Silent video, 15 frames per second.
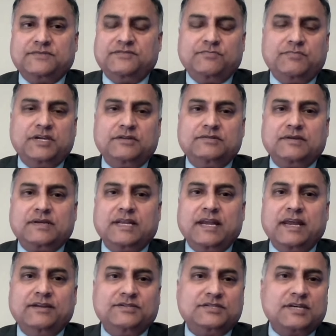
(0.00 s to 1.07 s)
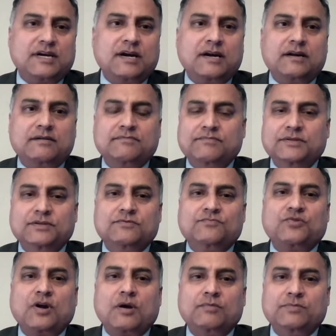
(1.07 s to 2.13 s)
If you've been to a Canadian Tire, you
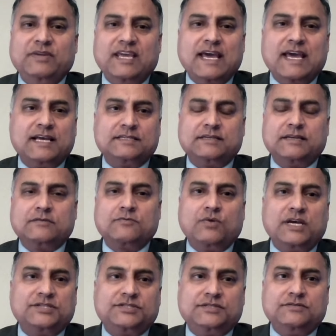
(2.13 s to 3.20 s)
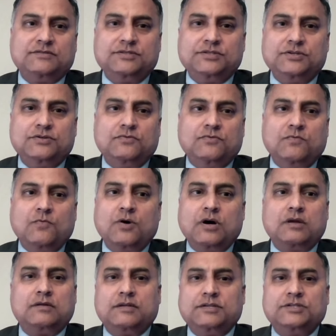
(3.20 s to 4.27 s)
would probably be asked that question. Do you
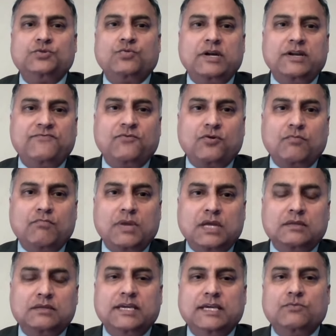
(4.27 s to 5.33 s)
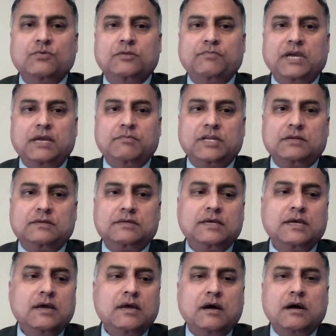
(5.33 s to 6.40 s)
want a 24-month equal payment
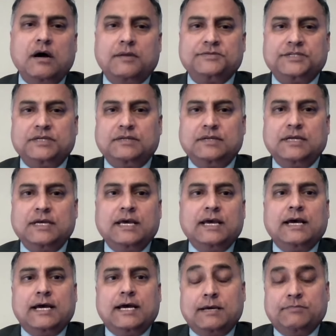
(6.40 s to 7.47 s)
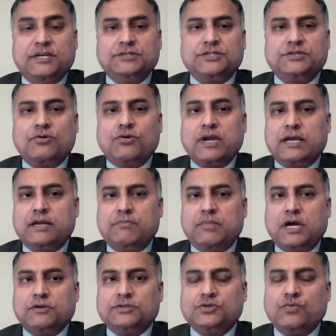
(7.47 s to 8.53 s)
option? It's growing at
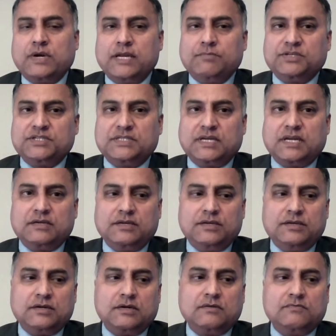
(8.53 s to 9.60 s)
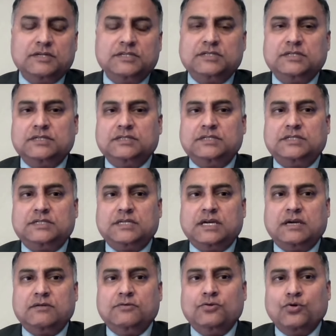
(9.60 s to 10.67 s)
about 20% a year, which is
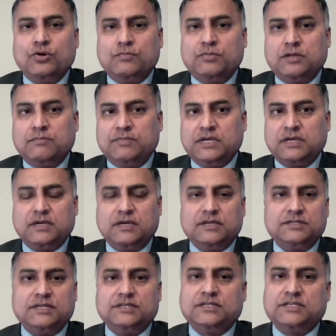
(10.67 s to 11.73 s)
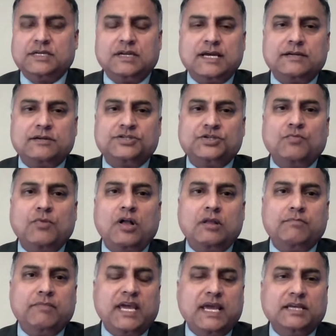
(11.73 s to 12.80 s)
notable because it's still at a
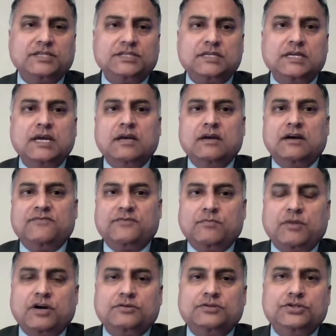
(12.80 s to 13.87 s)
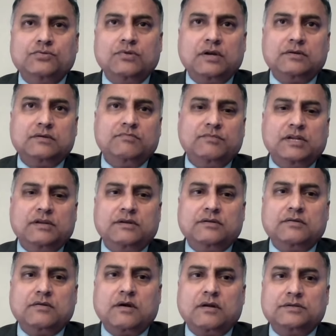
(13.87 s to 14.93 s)
small base of about $200
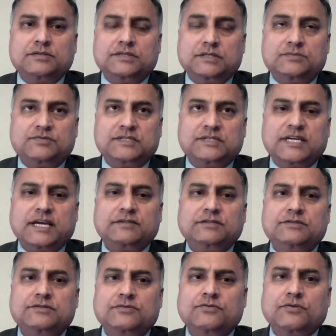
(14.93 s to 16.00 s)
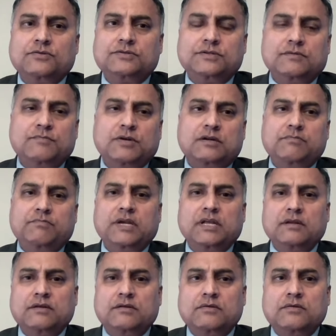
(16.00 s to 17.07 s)
million. It's projected to grow to about $1
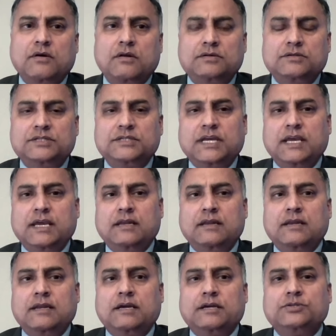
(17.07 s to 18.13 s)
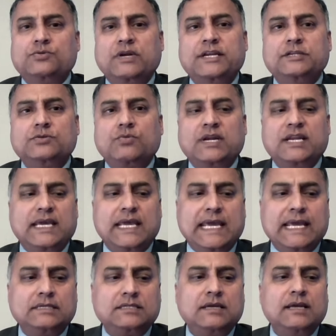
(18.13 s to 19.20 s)
billion in
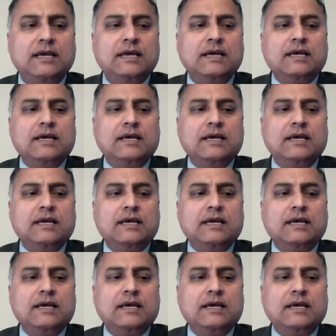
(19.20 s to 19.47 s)
2028.